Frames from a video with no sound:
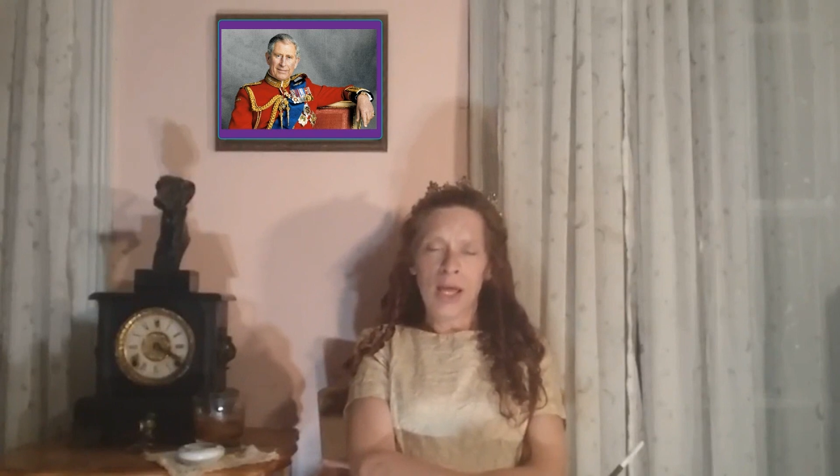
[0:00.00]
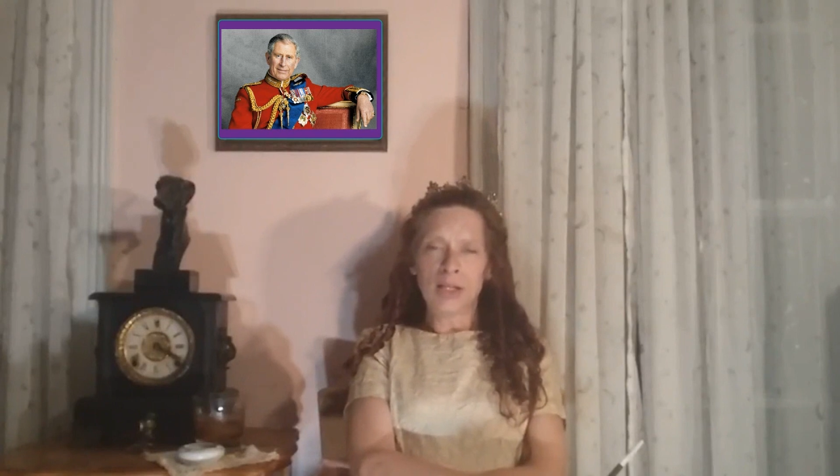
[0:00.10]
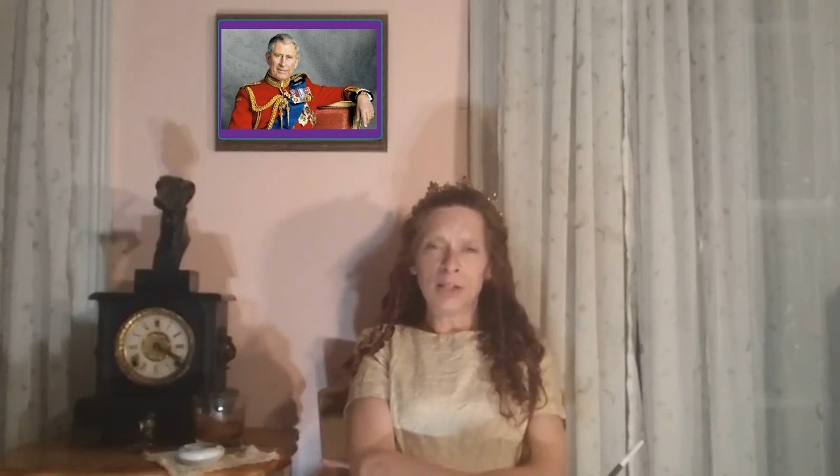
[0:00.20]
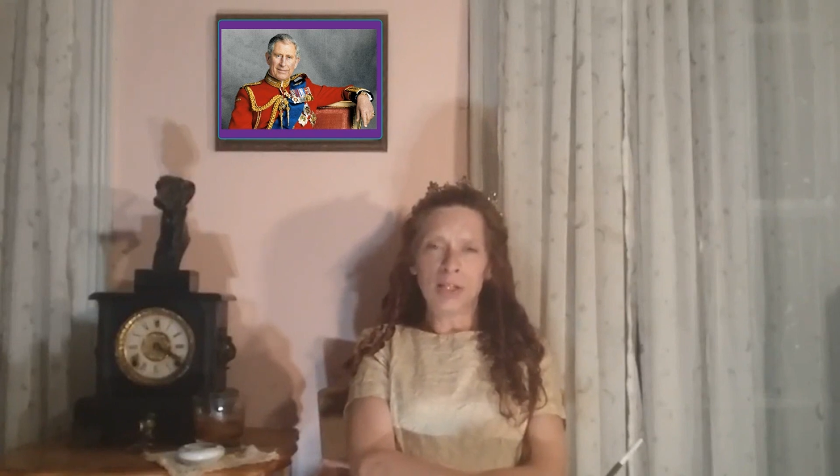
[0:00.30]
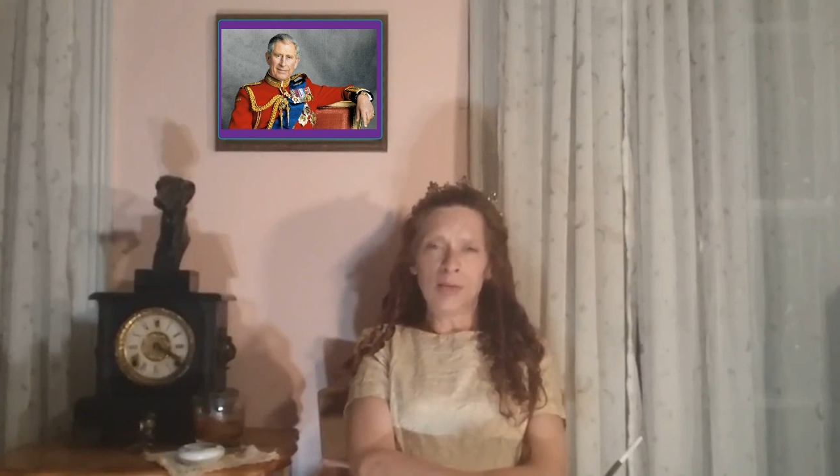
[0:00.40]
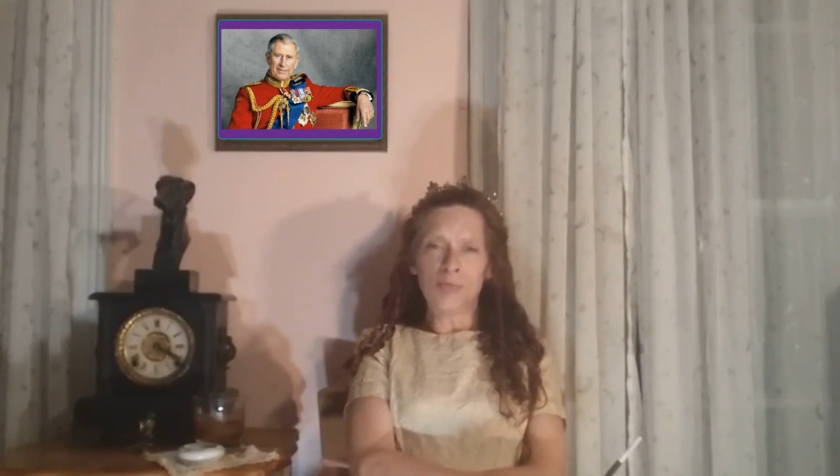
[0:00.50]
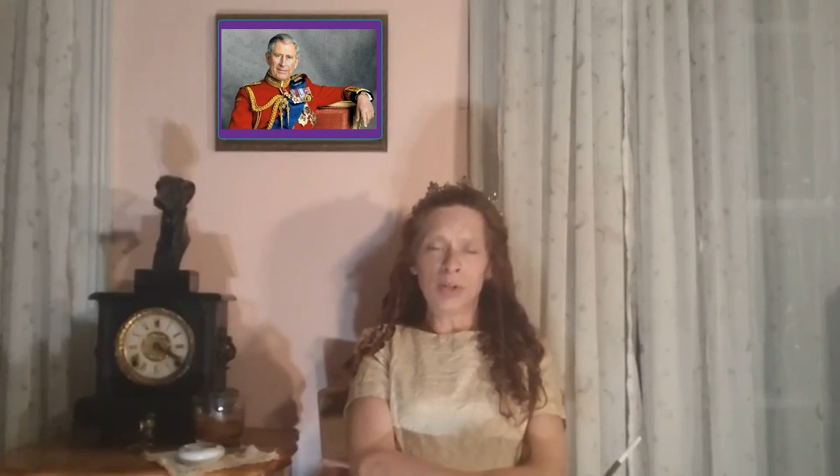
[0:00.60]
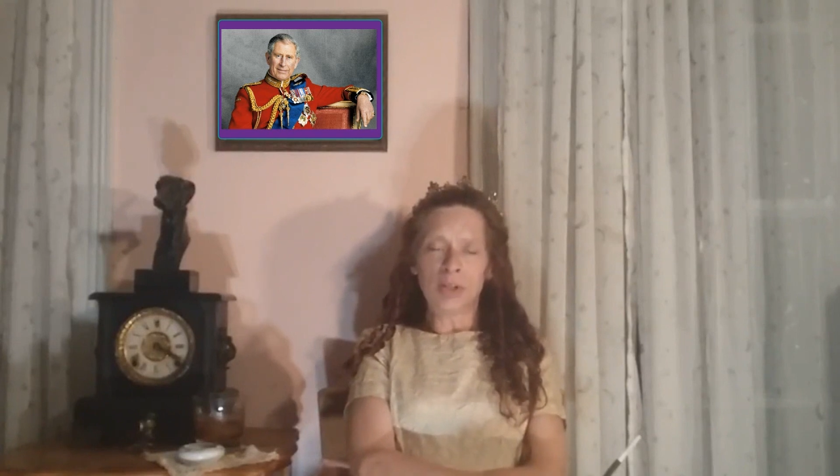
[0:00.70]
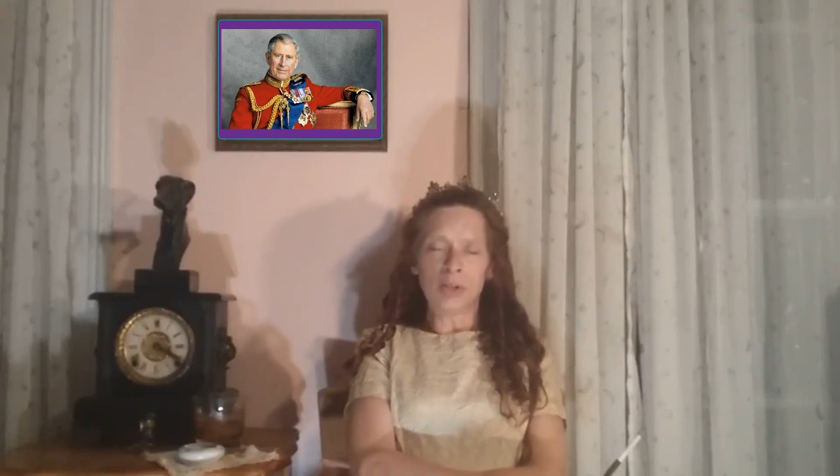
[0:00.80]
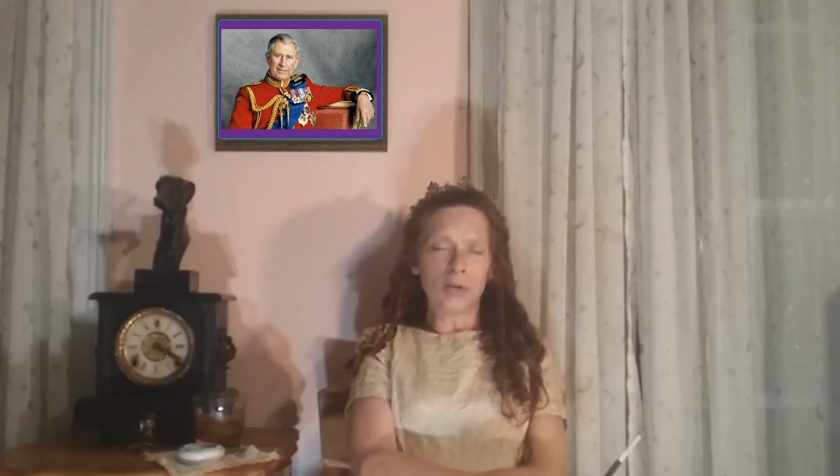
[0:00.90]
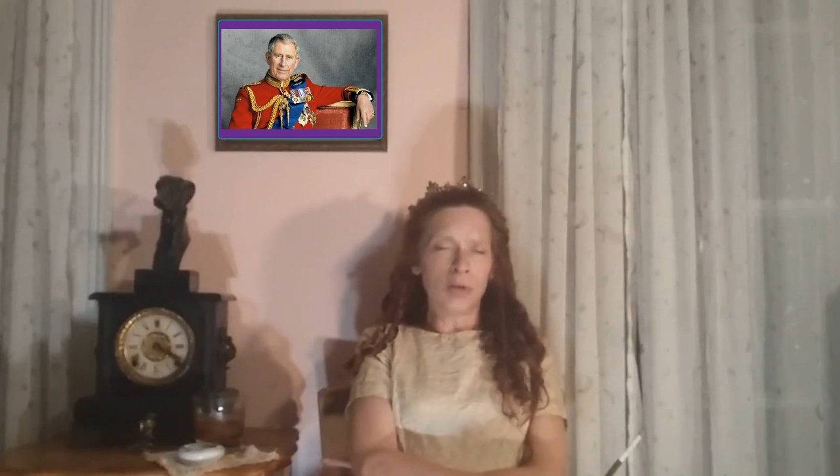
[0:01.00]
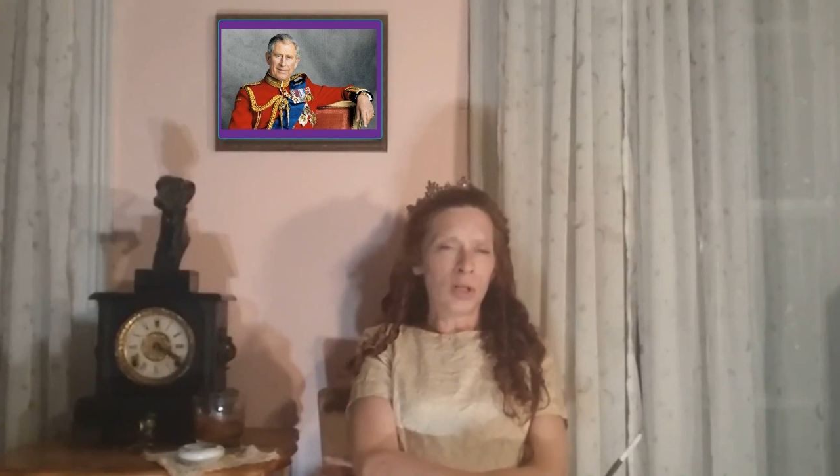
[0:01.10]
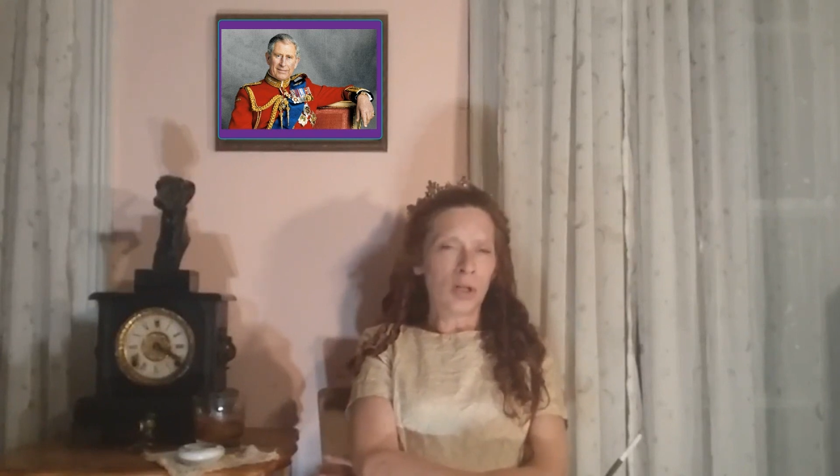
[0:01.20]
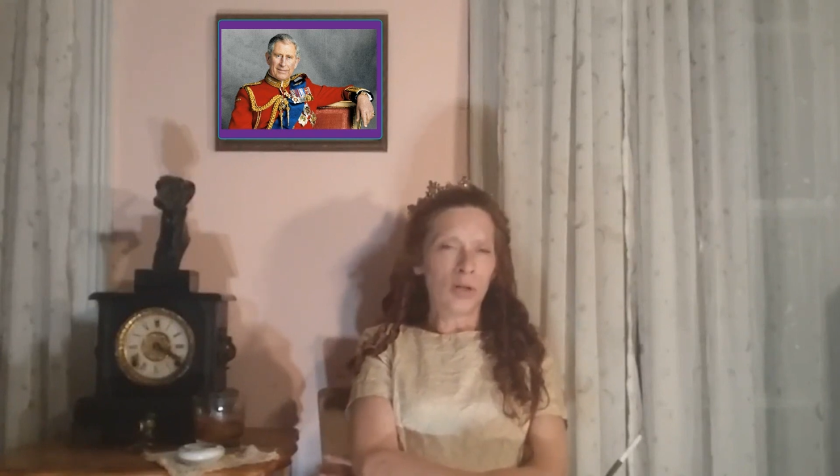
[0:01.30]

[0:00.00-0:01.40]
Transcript: And he'll even